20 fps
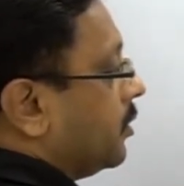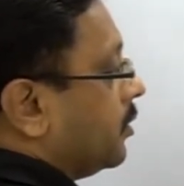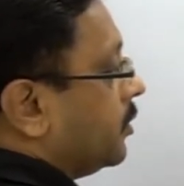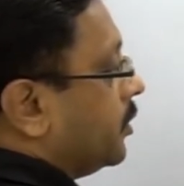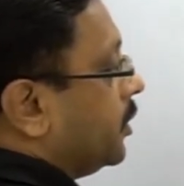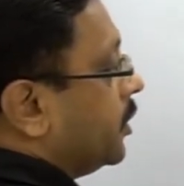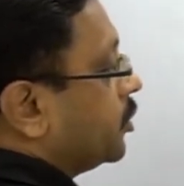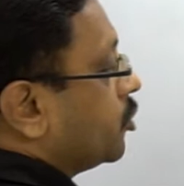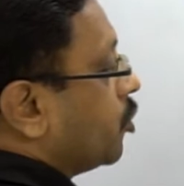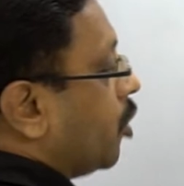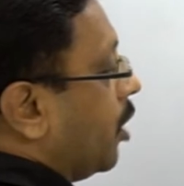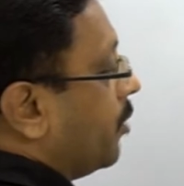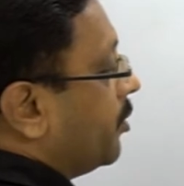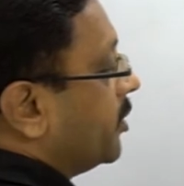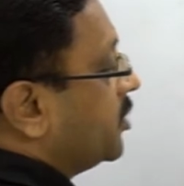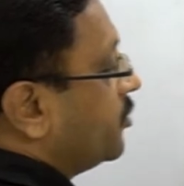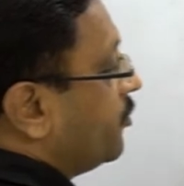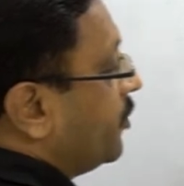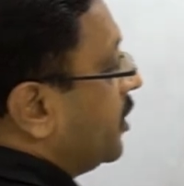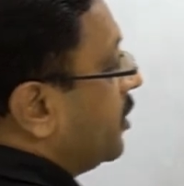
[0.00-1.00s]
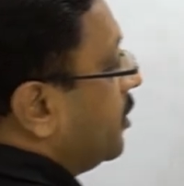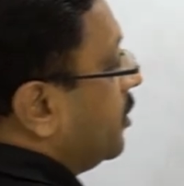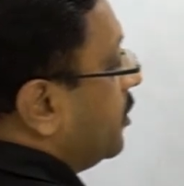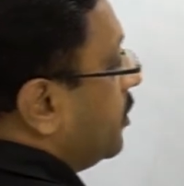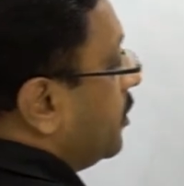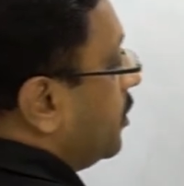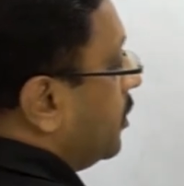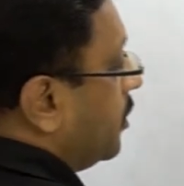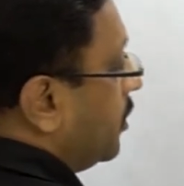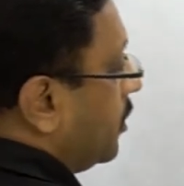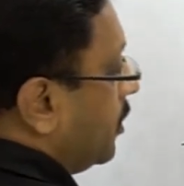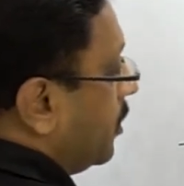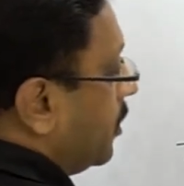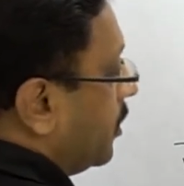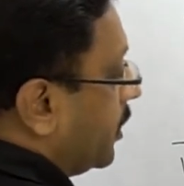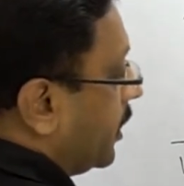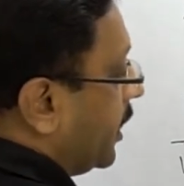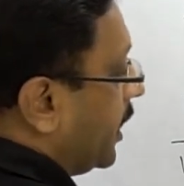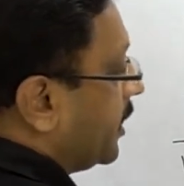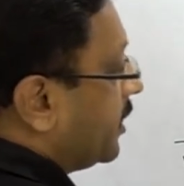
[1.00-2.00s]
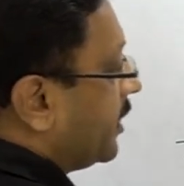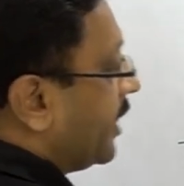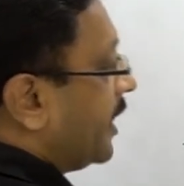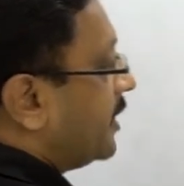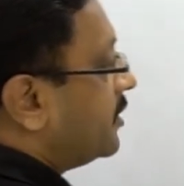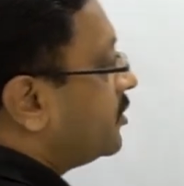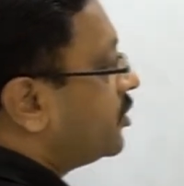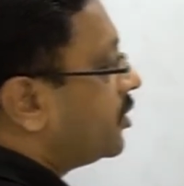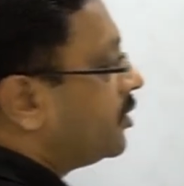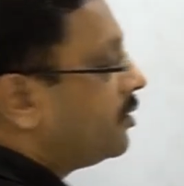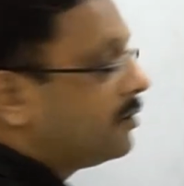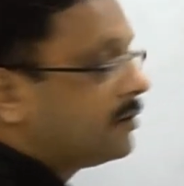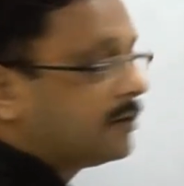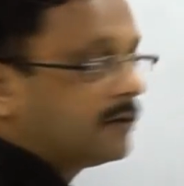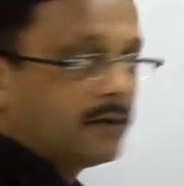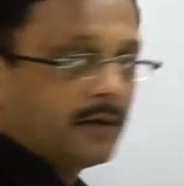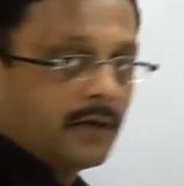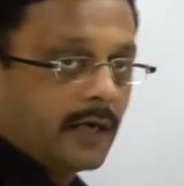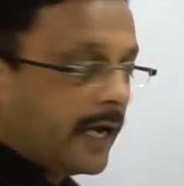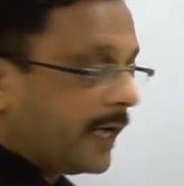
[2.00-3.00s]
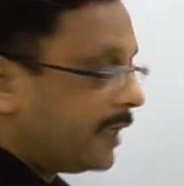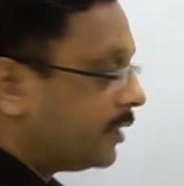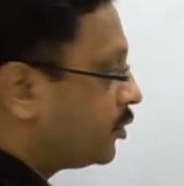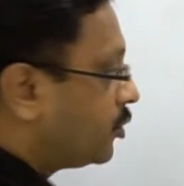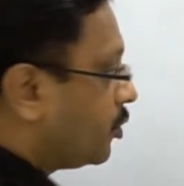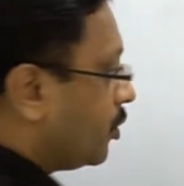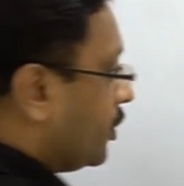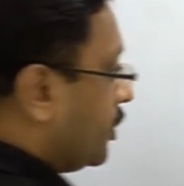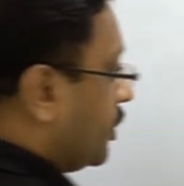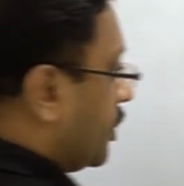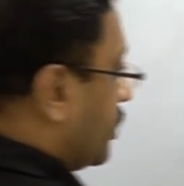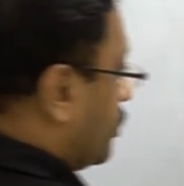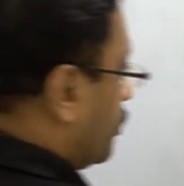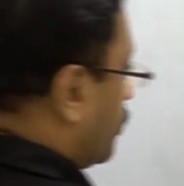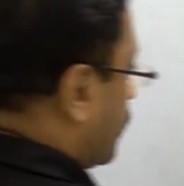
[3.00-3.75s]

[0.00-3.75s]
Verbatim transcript: These commons will get cancelled and so here you